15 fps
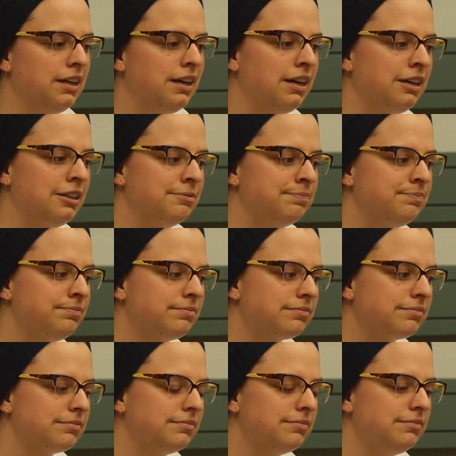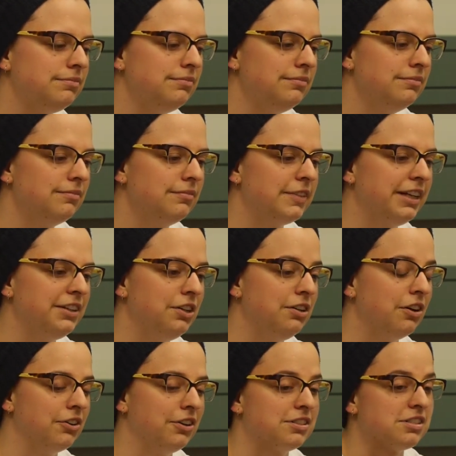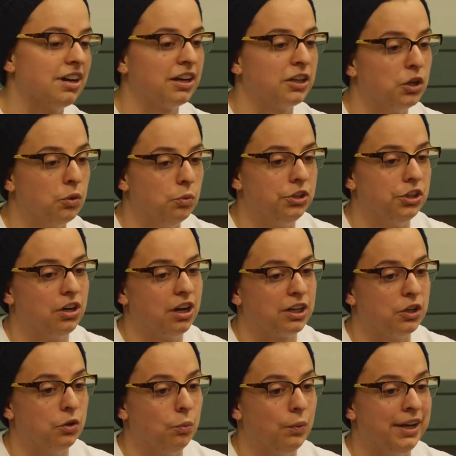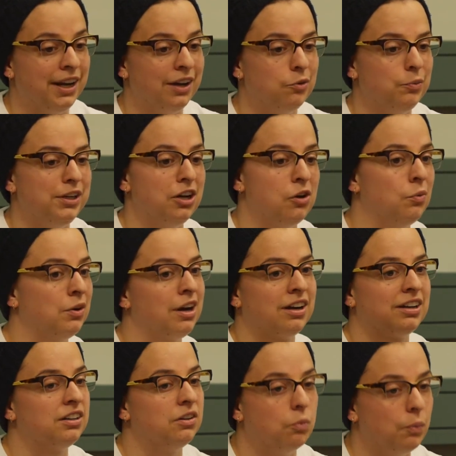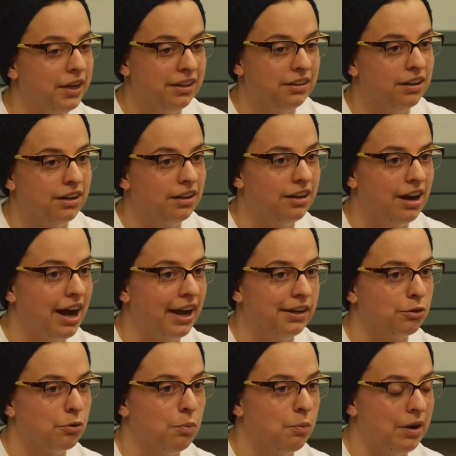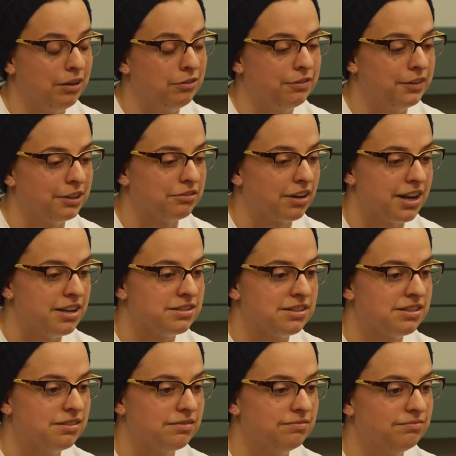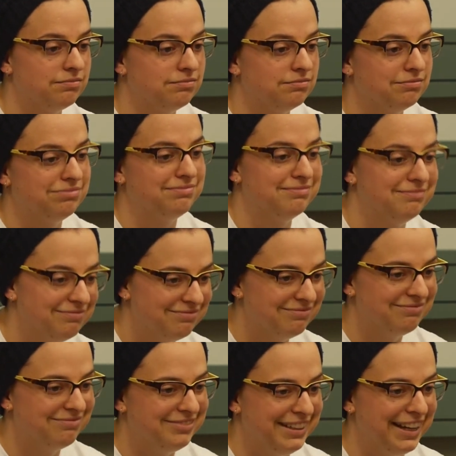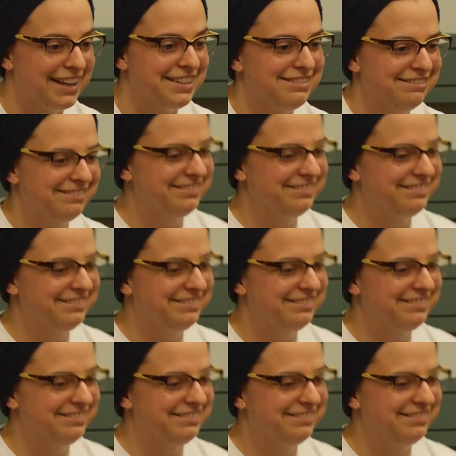Um, and you know it's not gonna you're not gonna win it. We know we're not gonna win higher welfare rates yet.